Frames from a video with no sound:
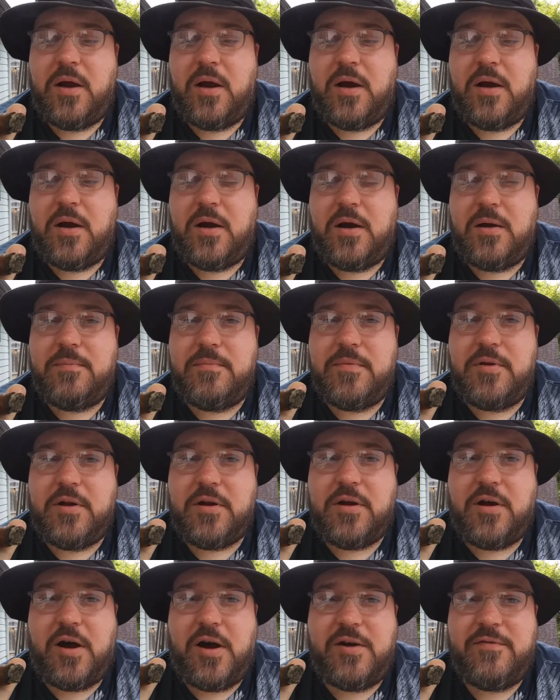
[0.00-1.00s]

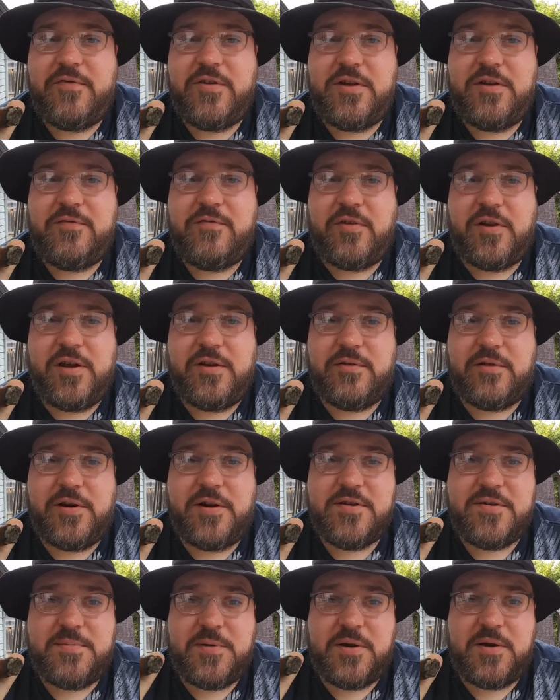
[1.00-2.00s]
The coffee flavor
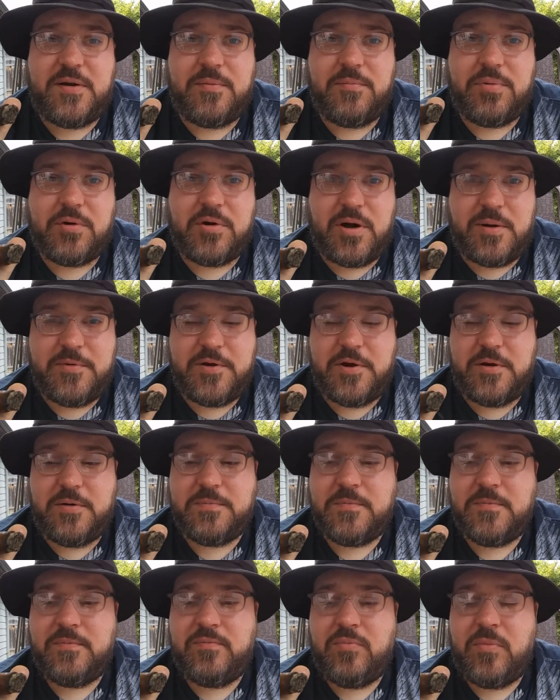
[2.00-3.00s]
has become prominent,
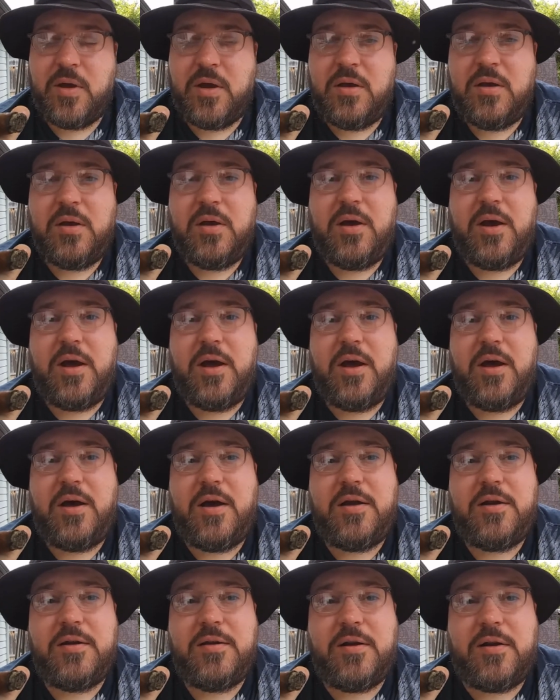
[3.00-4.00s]

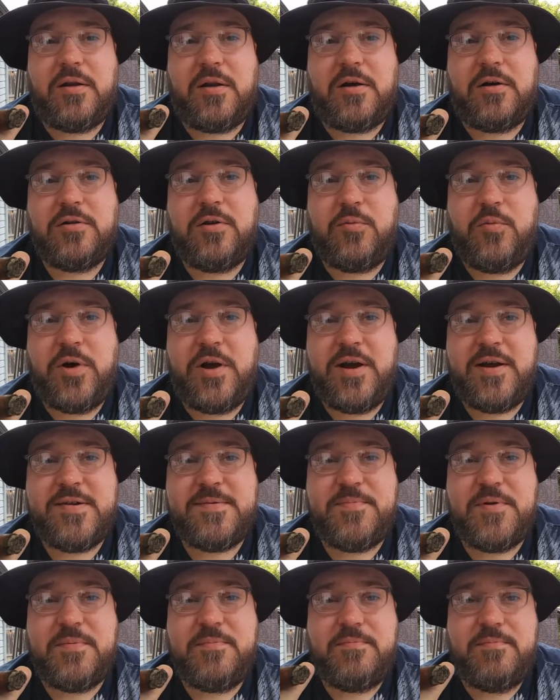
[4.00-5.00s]
and along the way
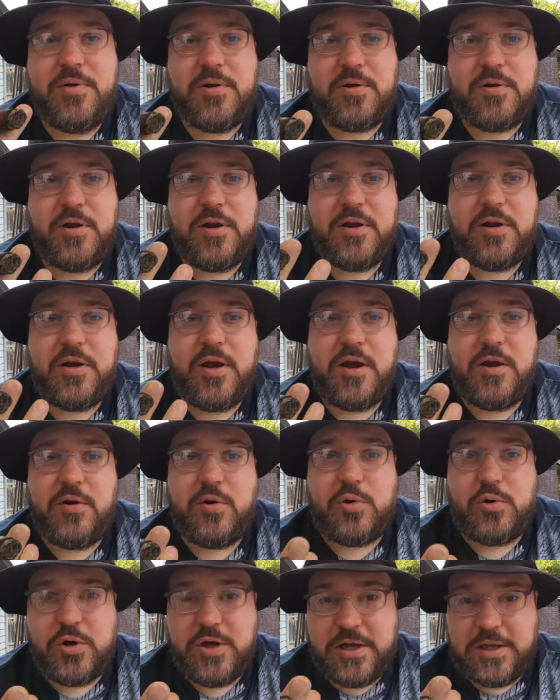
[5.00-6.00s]
it's been building an
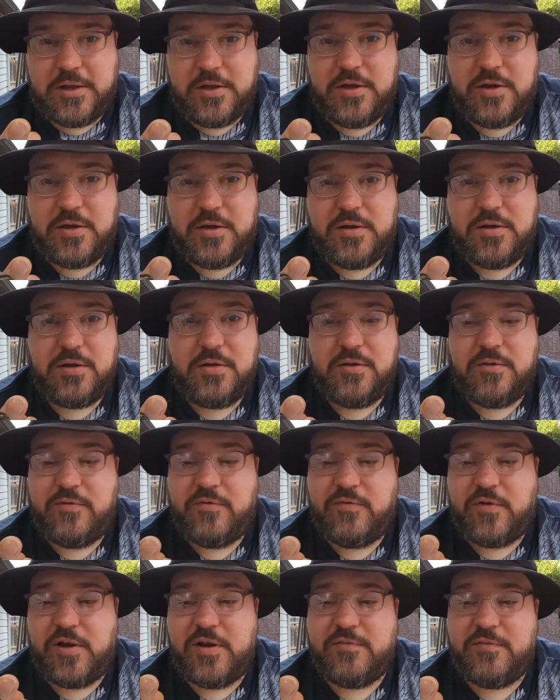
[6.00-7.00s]
oily
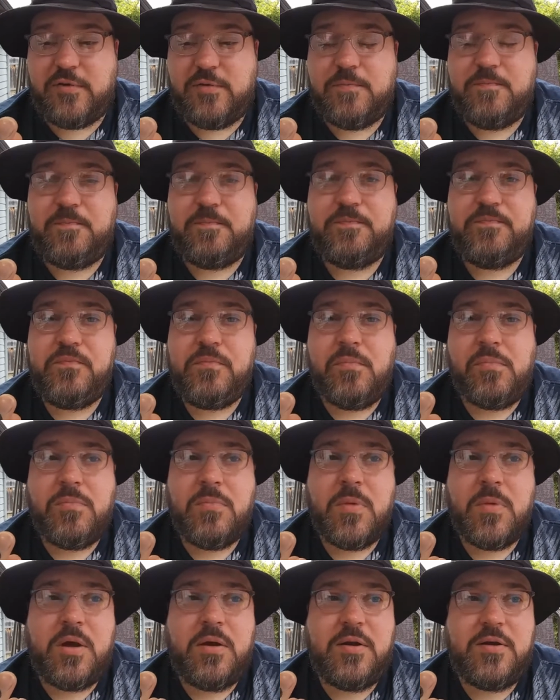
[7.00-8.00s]
flavor.
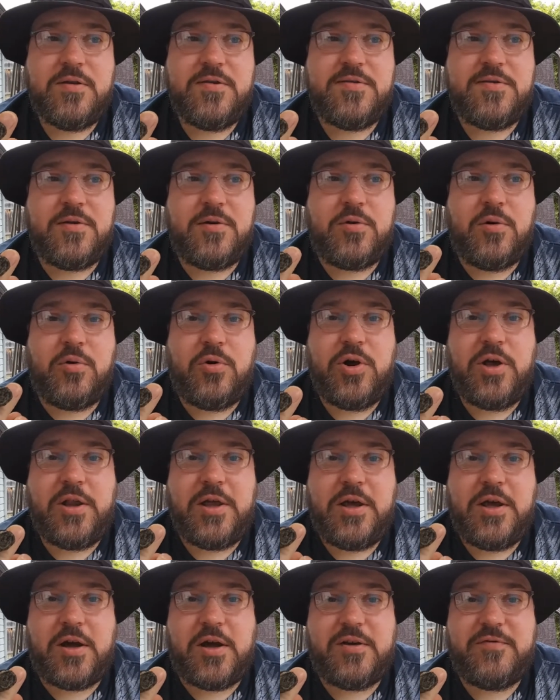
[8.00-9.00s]
So
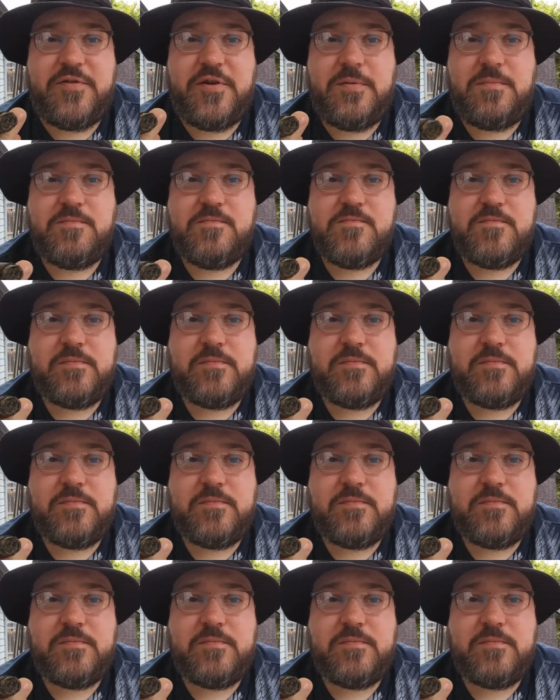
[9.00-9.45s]
oily coffee